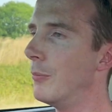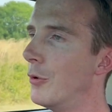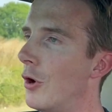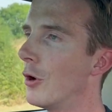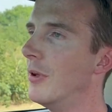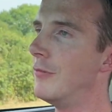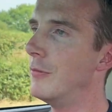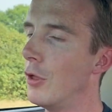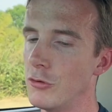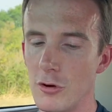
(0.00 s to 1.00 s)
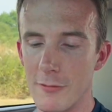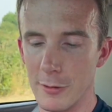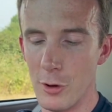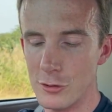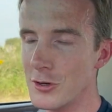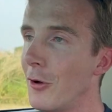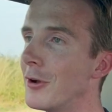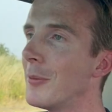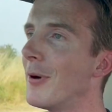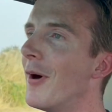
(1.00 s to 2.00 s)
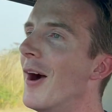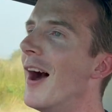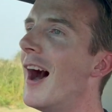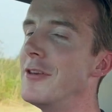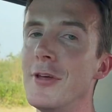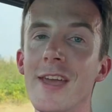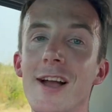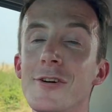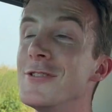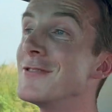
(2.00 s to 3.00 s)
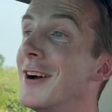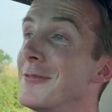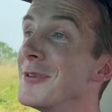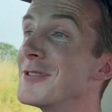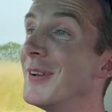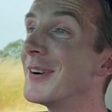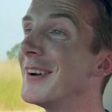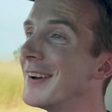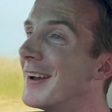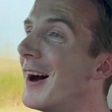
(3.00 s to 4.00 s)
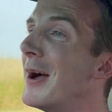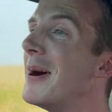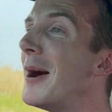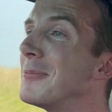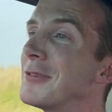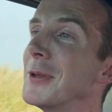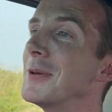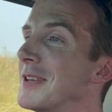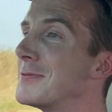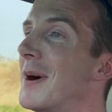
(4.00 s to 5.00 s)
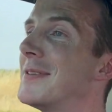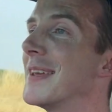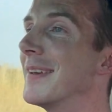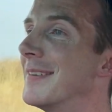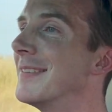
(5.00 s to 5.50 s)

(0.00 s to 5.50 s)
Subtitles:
not gonna be driving much longer, but I don't think I could drive much longer. I'm absolutely sweating.